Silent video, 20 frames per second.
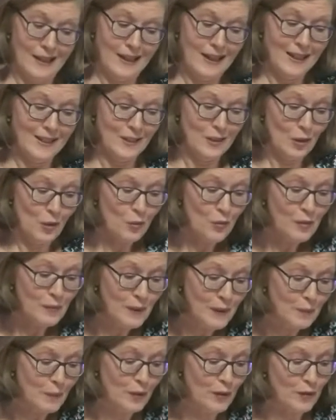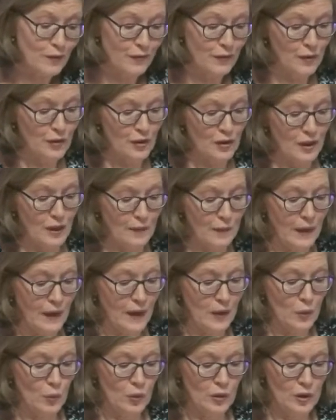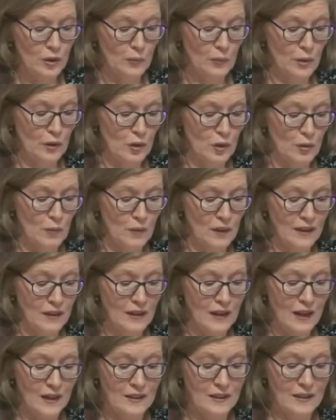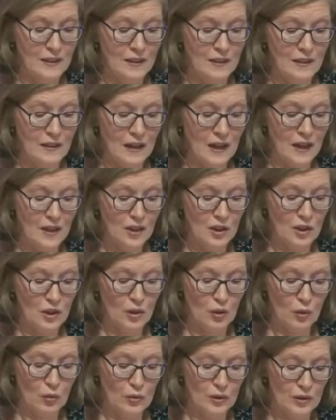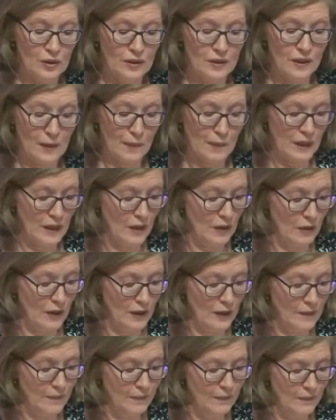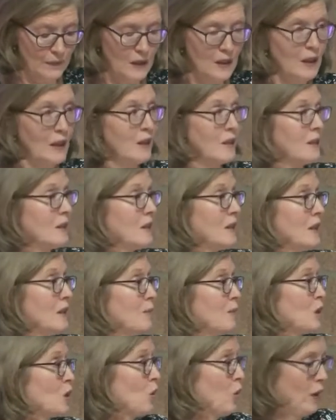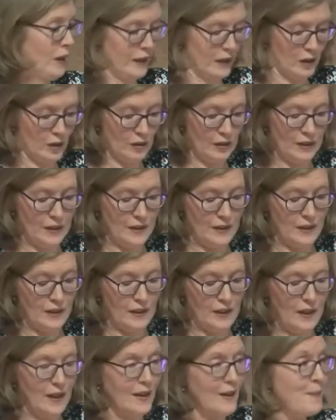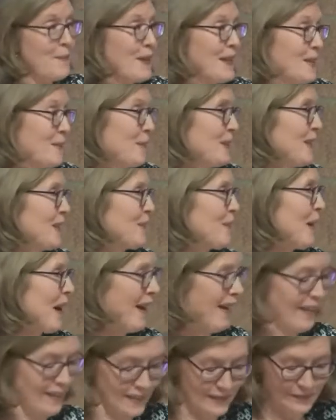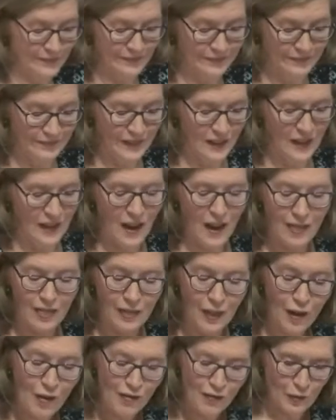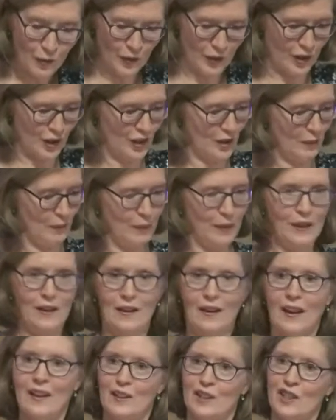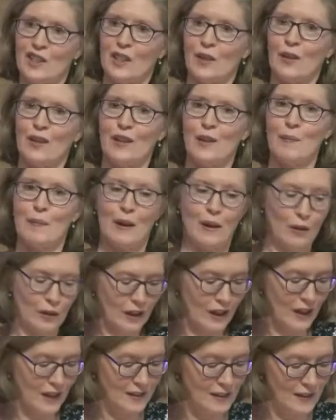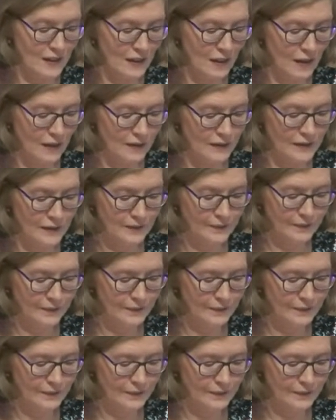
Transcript: I don't remember the first time God whispered to me the idea that I should go to seminary. It seemed quite crazy, and it made me smile. I love worship and sharing about God's love.